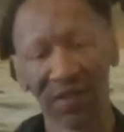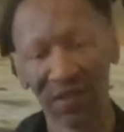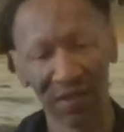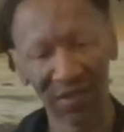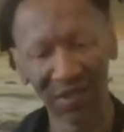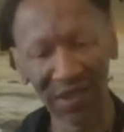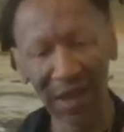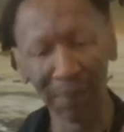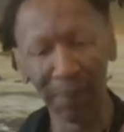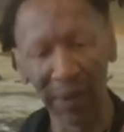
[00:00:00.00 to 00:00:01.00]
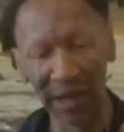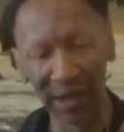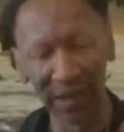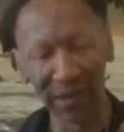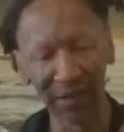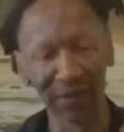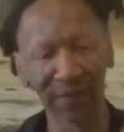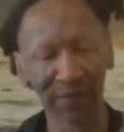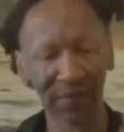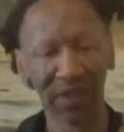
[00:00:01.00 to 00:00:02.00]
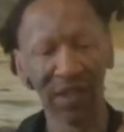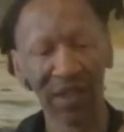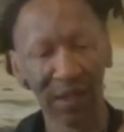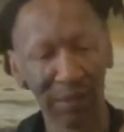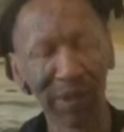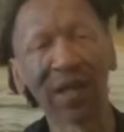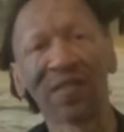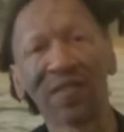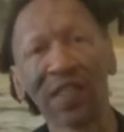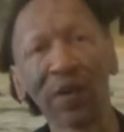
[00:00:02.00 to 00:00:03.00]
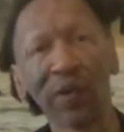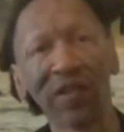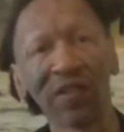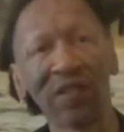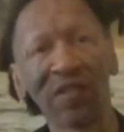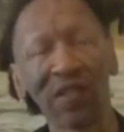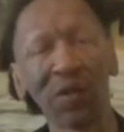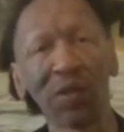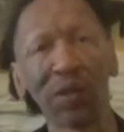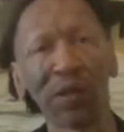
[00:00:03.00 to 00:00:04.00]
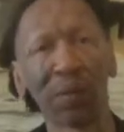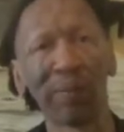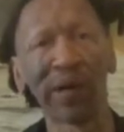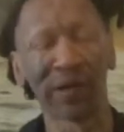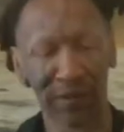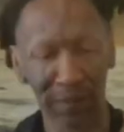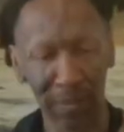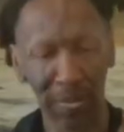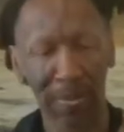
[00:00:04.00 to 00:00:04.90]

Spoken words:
it's not bad, but I think we can still do a little better.